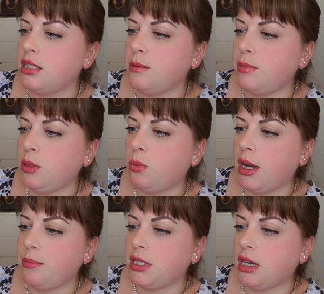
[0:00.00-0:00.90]
Simply
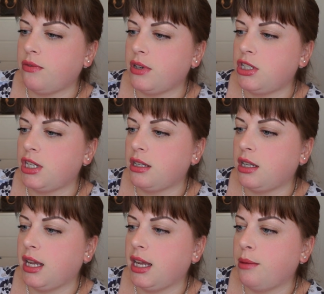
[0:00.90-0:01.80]
wipe surface
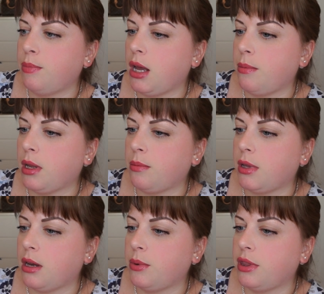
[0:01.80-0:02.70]
gently, blah blah
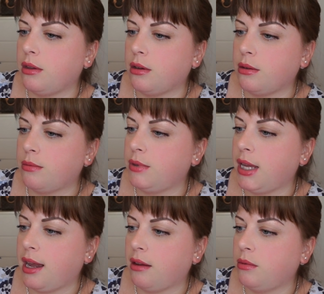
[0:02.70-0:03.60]
blah with the,
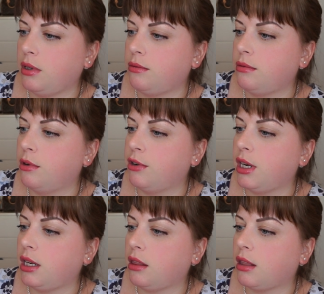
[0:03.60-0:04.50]
yeah, we
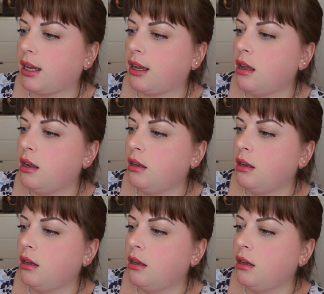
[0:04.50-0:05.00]
already did that.